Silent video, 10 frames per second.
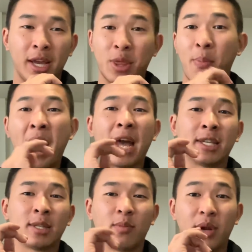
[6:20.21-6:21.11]
In the
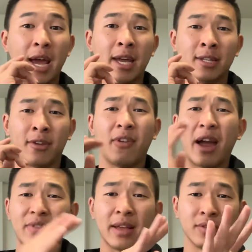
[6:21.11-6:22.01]
past, when I had like
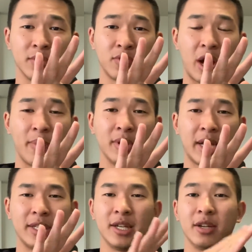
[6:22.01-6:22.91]
5,000 subscribers,
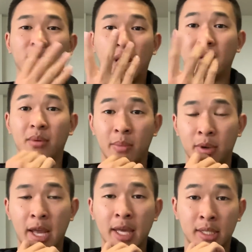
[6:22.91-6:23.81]
I did a random
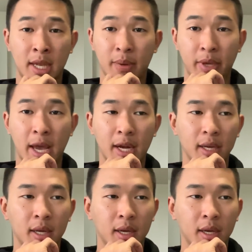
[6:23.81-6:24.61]
number guess, and we had,